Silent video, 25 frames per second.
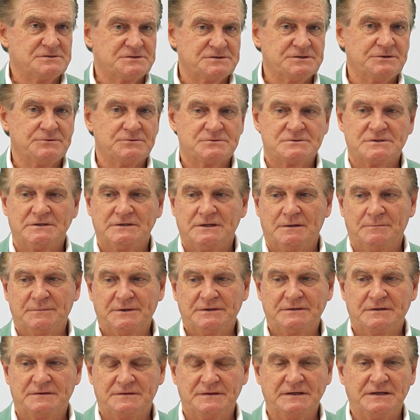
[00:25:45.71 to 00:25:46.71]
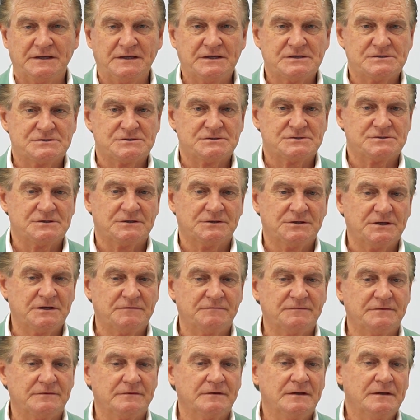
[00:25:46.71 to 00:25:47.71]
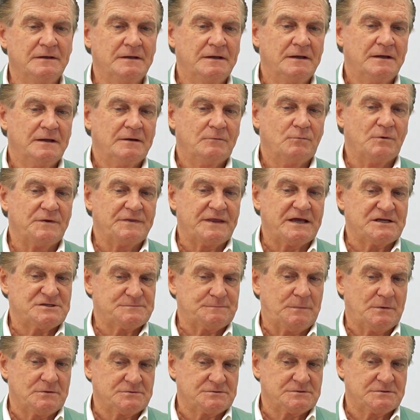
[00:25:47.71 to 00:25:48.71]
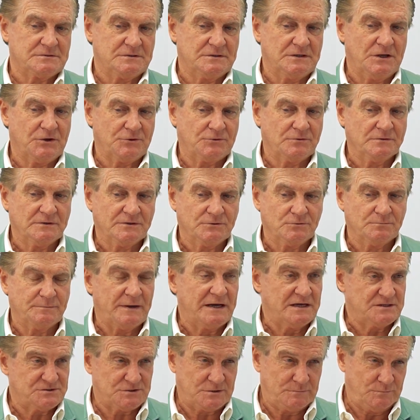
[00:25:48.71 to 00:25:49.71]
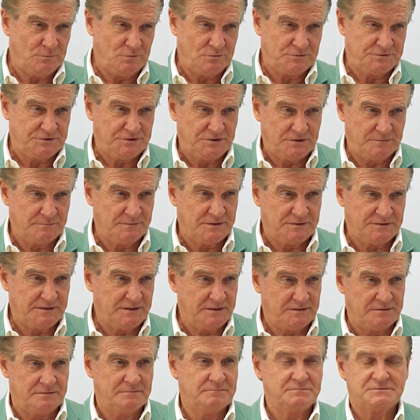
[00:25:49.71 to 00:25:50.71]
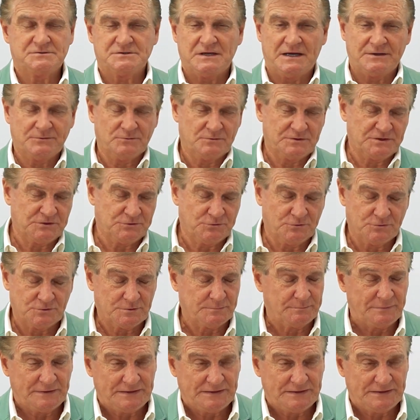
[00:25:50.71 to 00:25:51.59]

Seriously, I mean, the thing is, is that even when they sponsor the local little basketball team that their son or their daughter